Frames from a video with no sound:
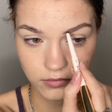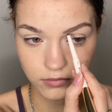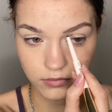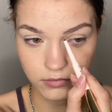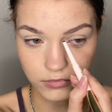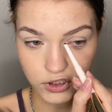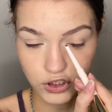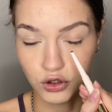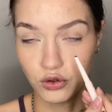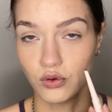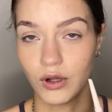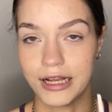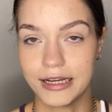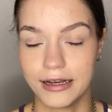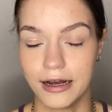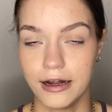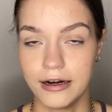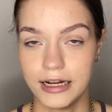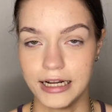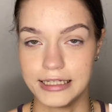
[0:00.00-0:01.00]
do
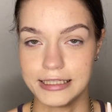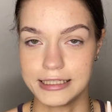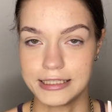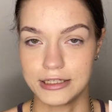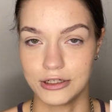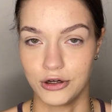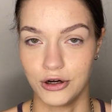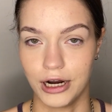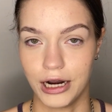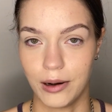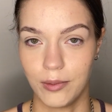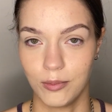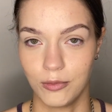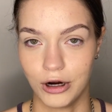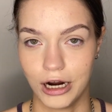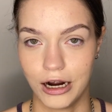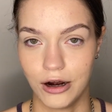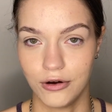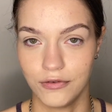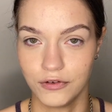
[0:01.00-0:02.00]
like an Instagram
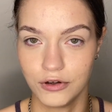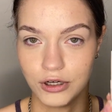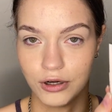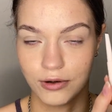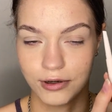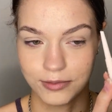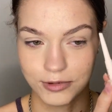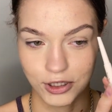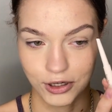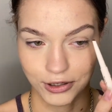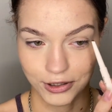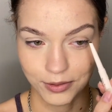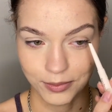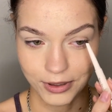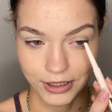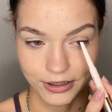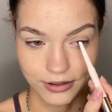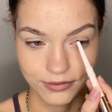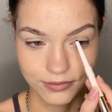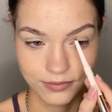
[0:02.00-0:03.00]
brow, if you know what I'm talking
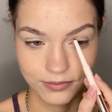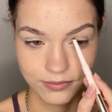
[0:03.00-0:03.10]
about.